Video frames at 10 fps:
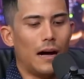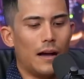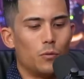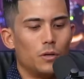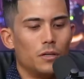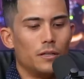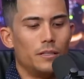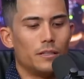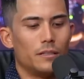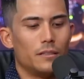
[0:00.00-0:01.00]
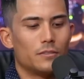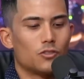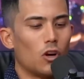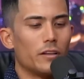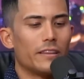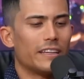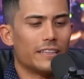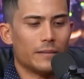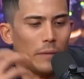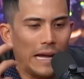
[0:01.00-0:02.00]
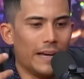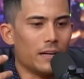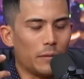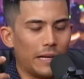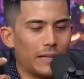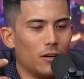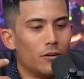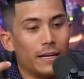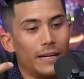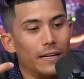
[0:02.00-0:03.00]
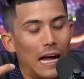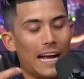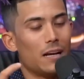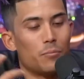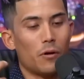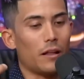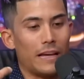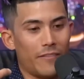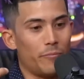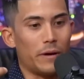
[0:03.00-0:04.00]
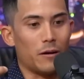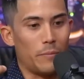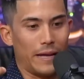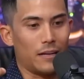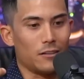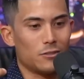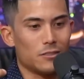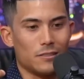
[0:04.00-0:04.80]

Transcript: I would start thinking in my head, I'm like, okay, I got to probably have better manners.